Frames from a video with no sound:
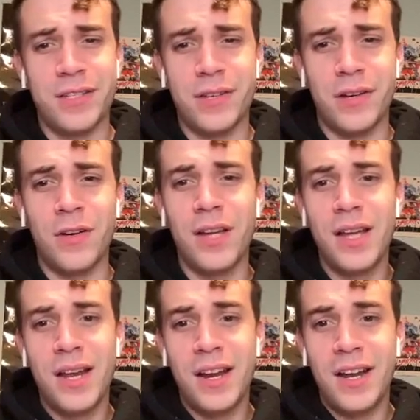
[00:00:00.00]
so
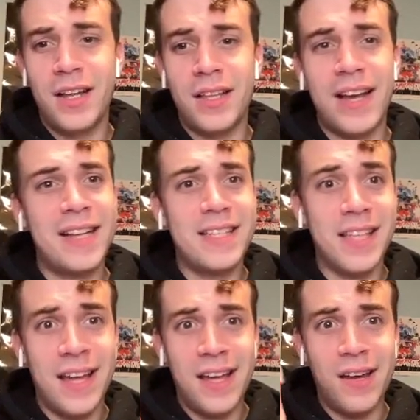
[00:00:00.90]
that's
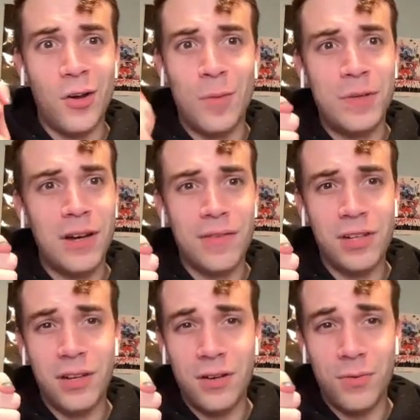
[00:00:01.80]
that. Hope you're having a
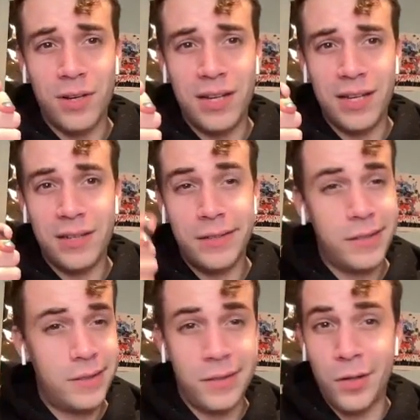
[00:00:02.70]
good week.
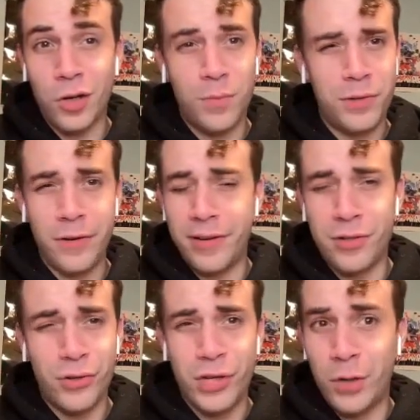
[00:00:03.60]
Hope you're
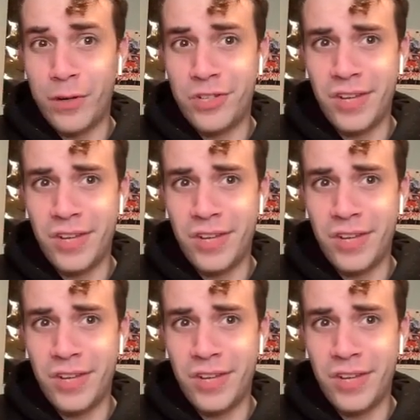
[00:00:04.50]
enjoying what you